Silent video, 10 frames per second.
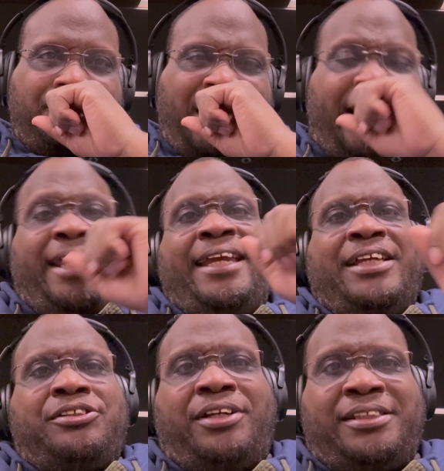and then he
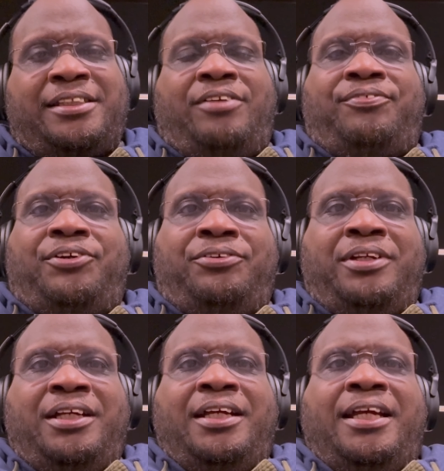gets on his cell phone,
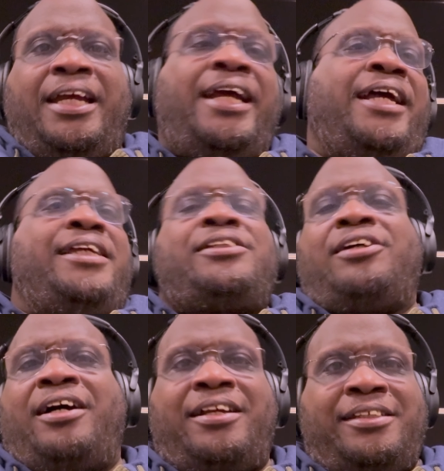and he's
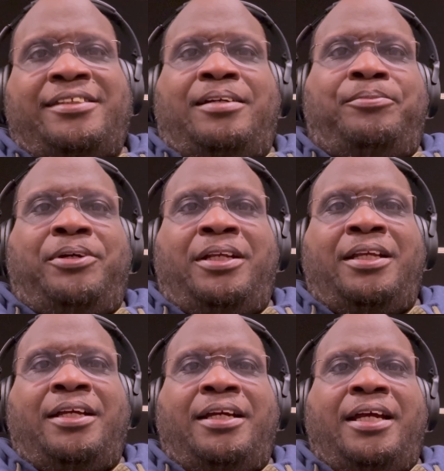talking to someone
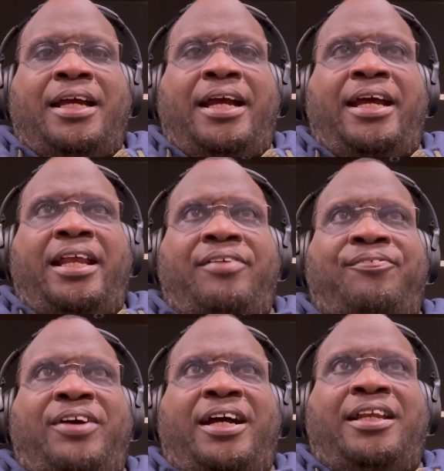and then
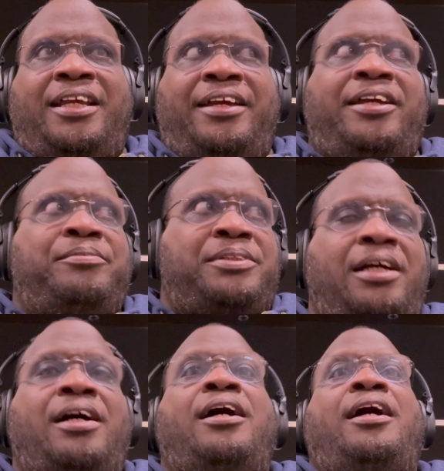finally I am
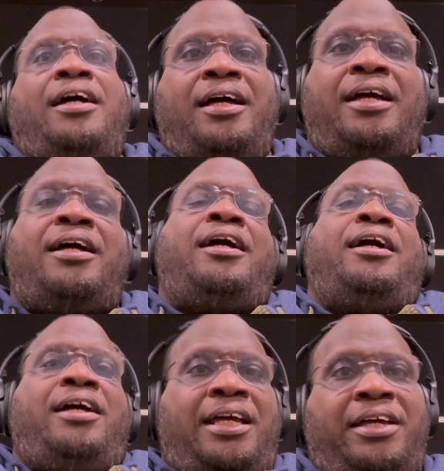ah, ah,
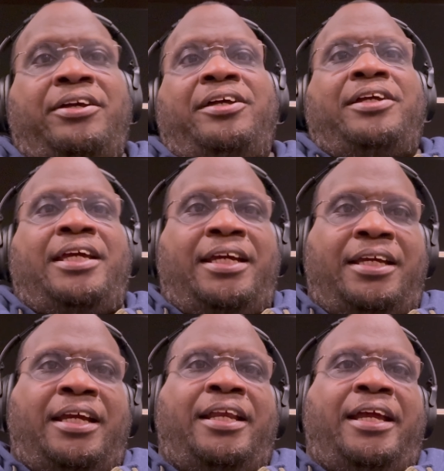ah, ah
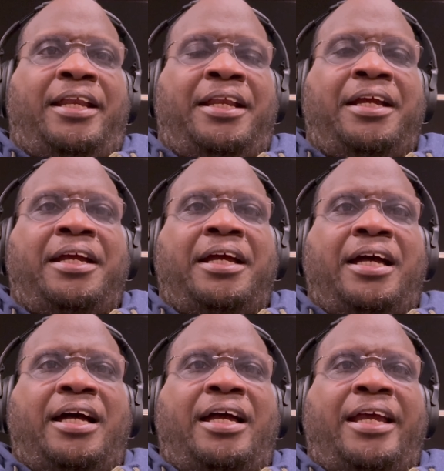okay. And then
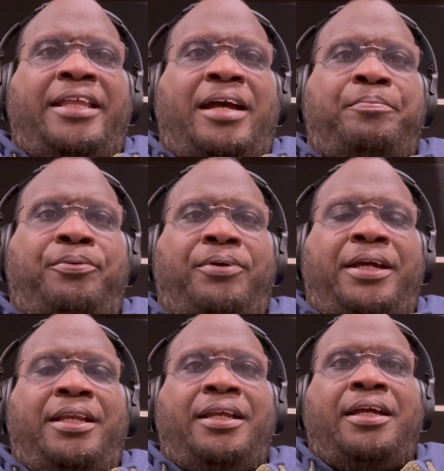uh, at that
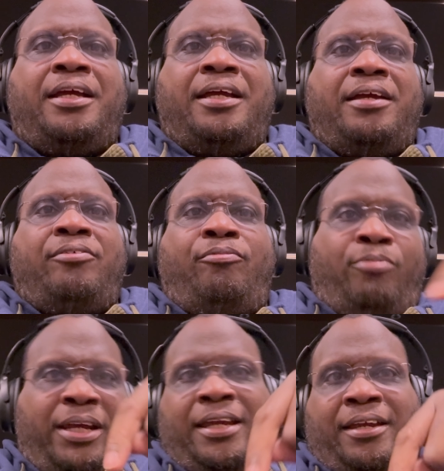point,
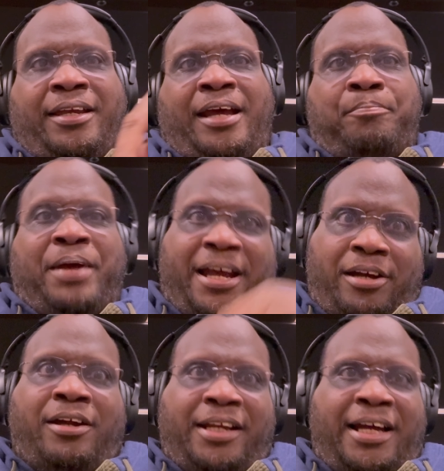we got back
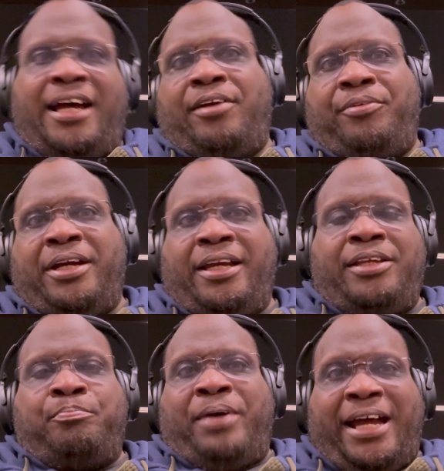on the highway,
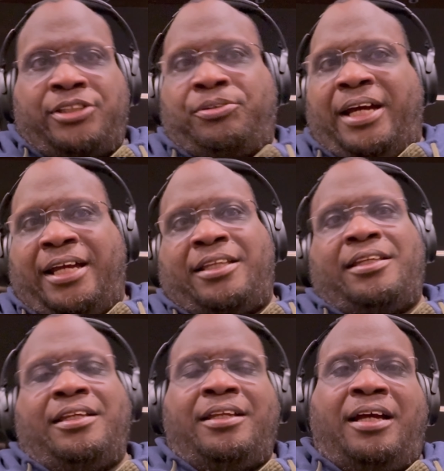backtracked
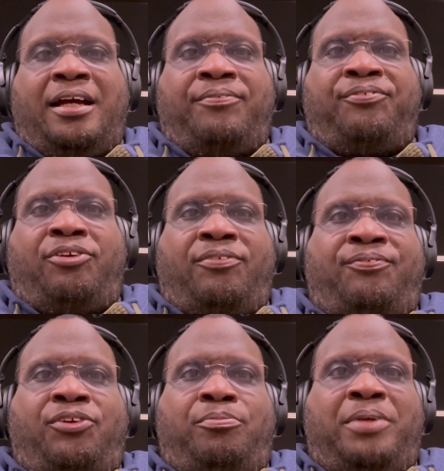uh, for a
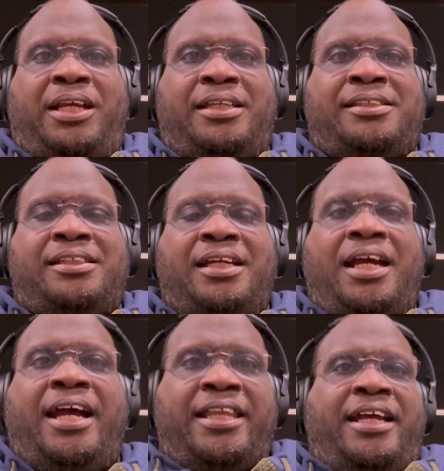few minutes,
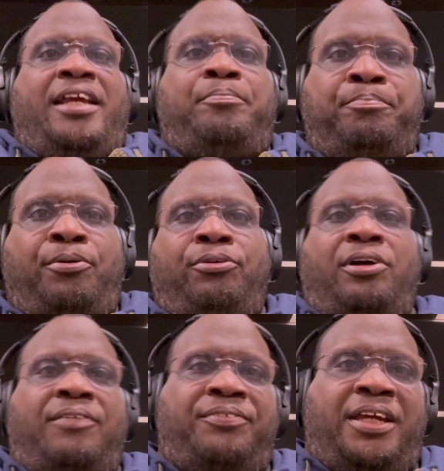and then he pulled
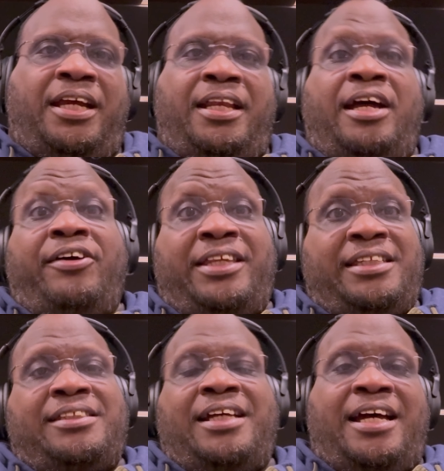off again. Now at
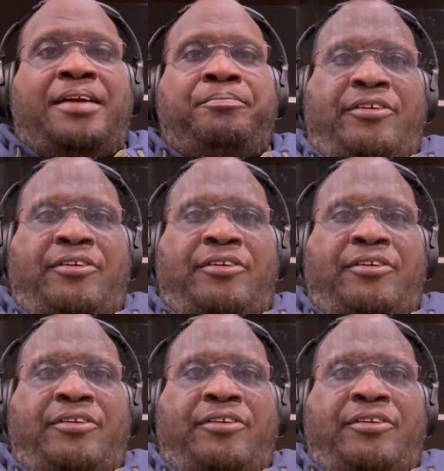this time, I